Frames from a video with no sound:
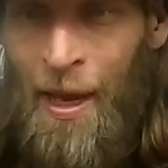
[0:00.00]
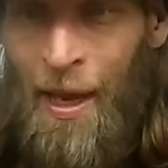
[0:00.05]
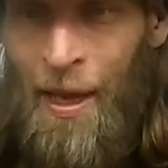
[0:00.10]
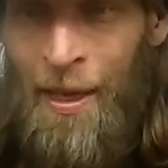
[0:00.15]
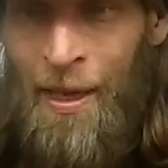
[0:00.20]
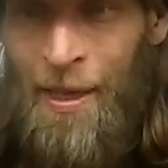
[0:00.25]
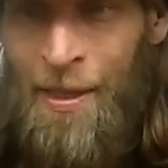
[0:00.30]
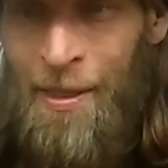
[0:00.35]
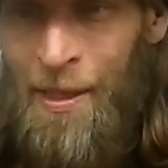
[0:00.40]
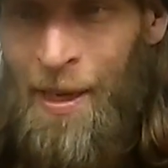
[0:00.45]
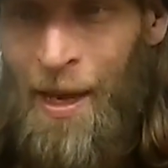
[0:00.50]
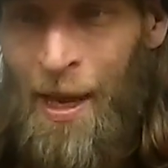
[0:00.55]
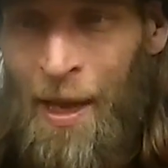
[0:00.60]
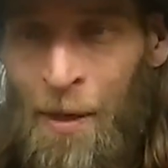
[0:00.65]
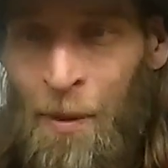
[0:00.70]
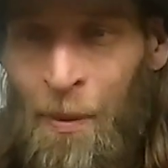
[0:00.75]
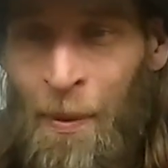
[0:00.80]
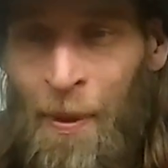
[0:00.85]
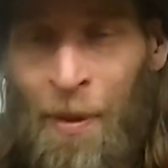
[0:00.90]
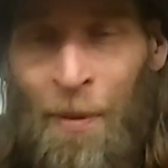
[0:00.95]
I guess
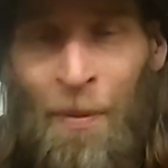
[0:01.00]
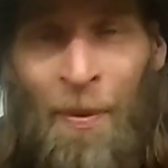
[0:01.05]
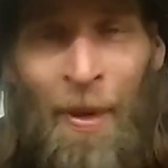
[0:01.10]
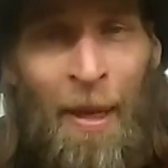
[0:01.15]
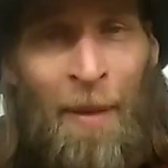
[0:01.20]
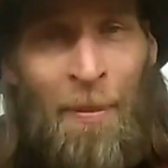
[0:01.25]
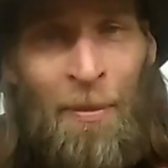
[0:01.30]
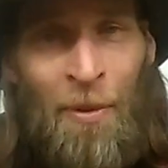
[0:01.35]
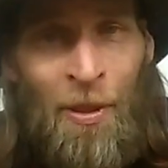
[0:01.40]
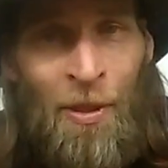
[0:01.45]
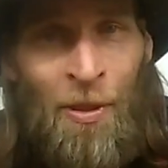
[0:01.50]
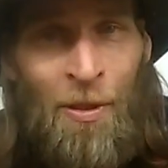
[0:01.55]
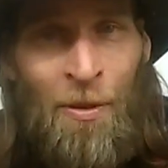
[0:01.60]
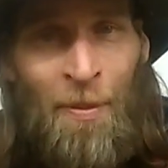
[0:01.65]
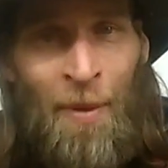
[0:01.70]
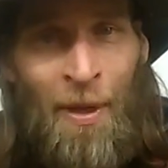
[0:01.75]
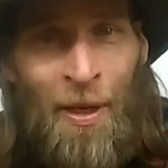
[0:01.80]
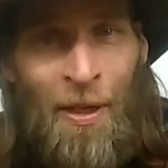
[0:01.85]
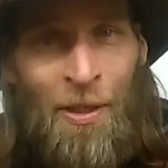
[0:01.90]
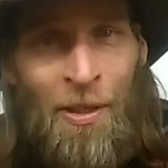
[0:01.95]
I don't want to ramble too
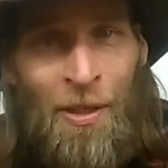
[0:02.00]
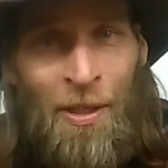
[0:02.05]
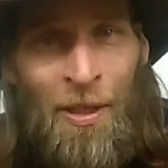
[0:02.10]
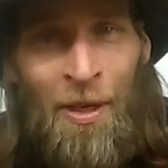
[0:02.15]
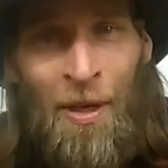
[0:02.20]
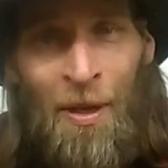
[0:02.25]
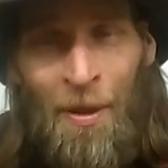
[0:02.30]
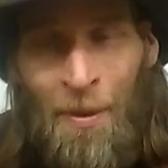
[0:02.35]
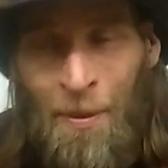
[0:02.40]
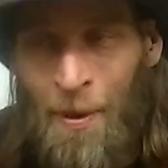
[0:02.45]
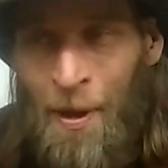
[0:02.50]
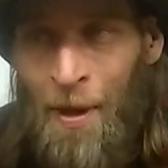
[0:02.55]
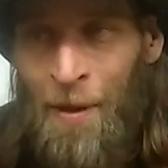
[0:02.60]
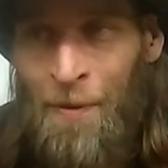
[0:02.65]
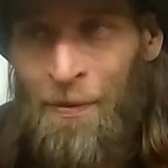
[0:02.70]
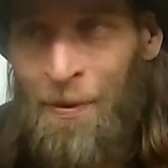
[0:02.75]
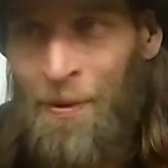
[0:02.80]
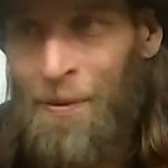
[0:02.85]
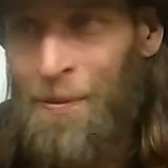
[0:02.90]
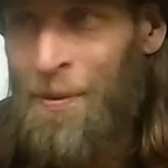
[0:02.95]
much, off